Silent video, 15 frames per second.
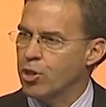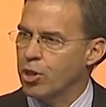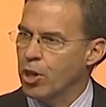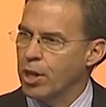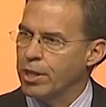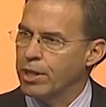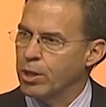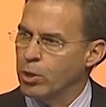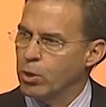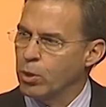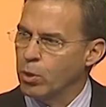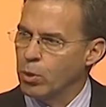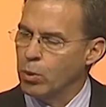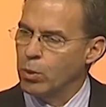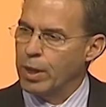you're going
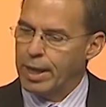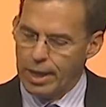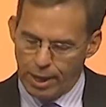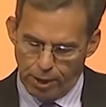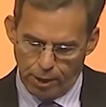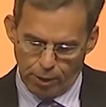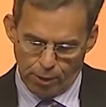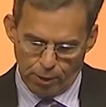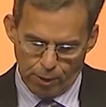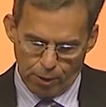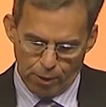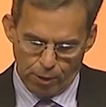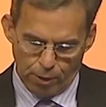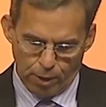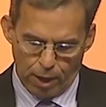to
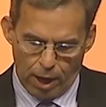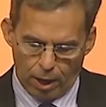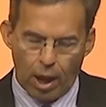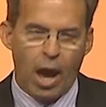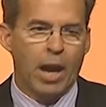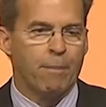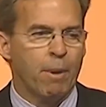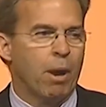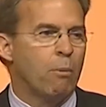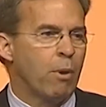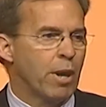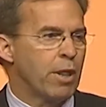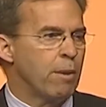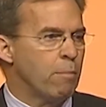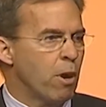hear a lot about
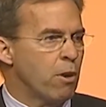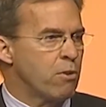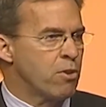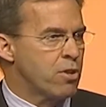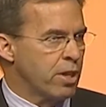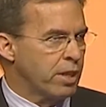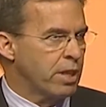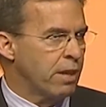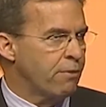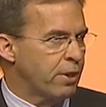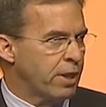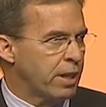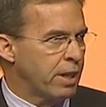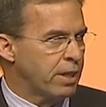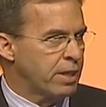one of the most
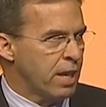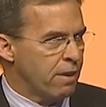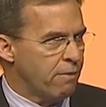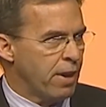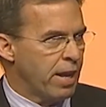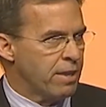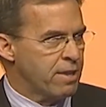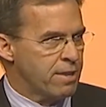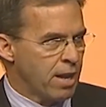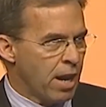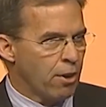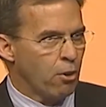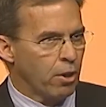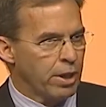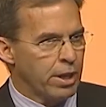significant events,
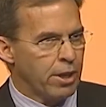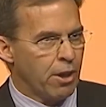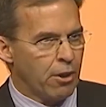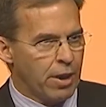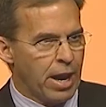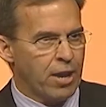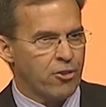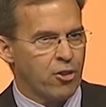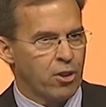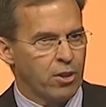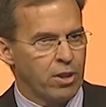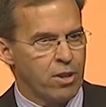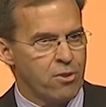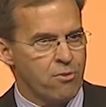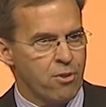not only in our national
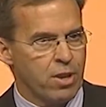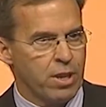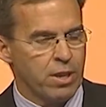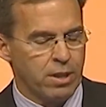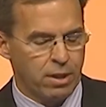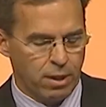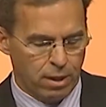history,